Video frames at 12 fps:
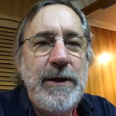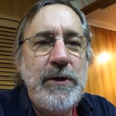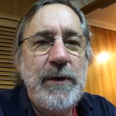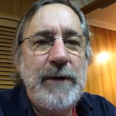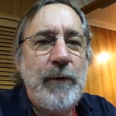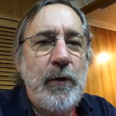
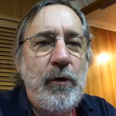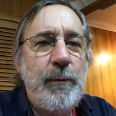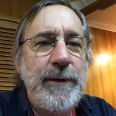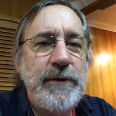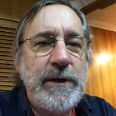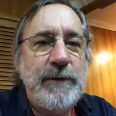you have a whole
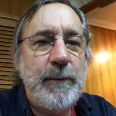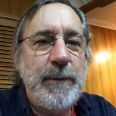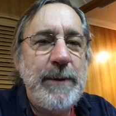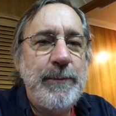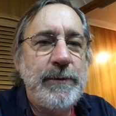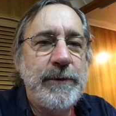bunch of different
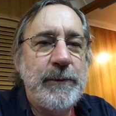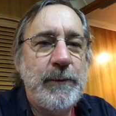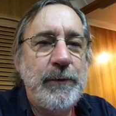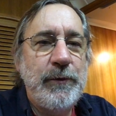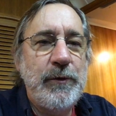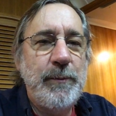people in the
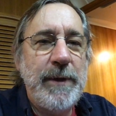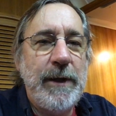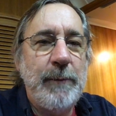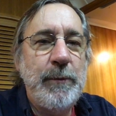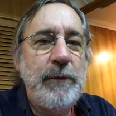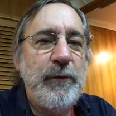room and
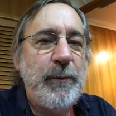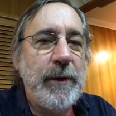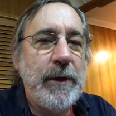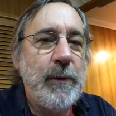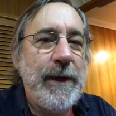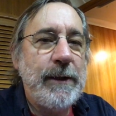it moves
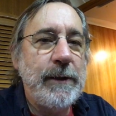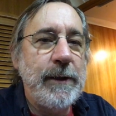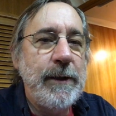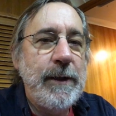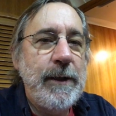pretty quickly.